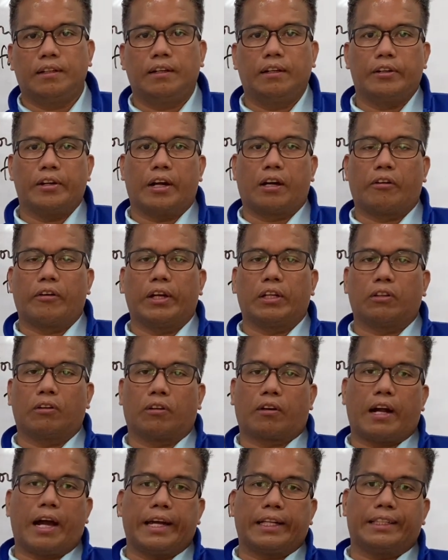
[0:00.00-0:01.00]
you are going to
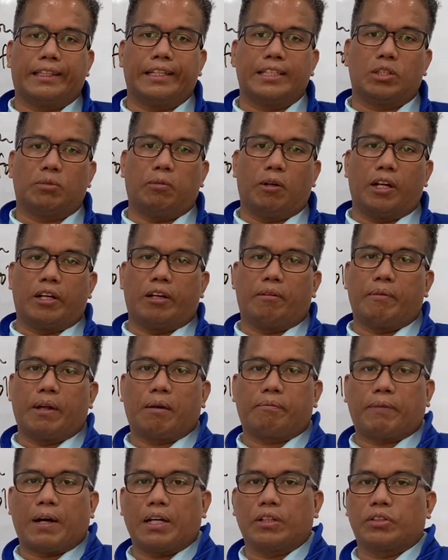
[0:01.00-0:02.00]
write this
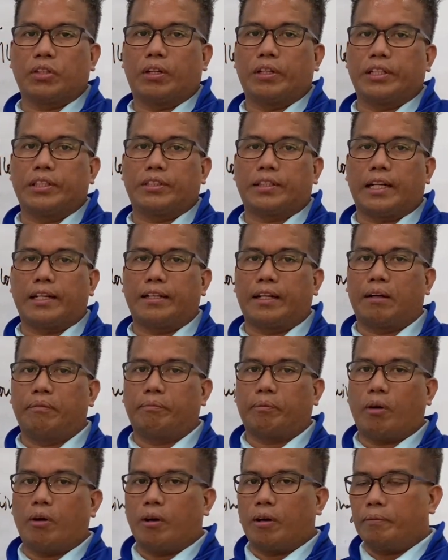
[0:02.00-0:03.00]
polynomial function in standard
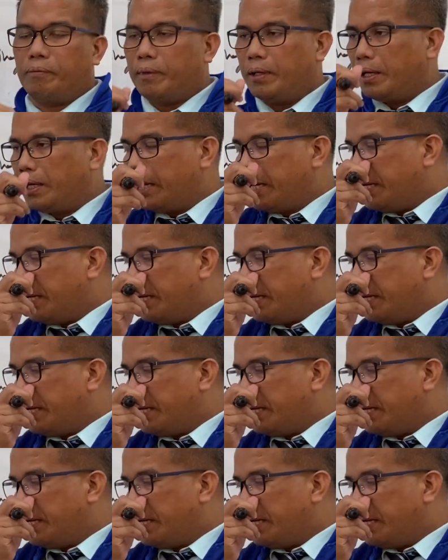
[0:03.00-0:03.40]
form.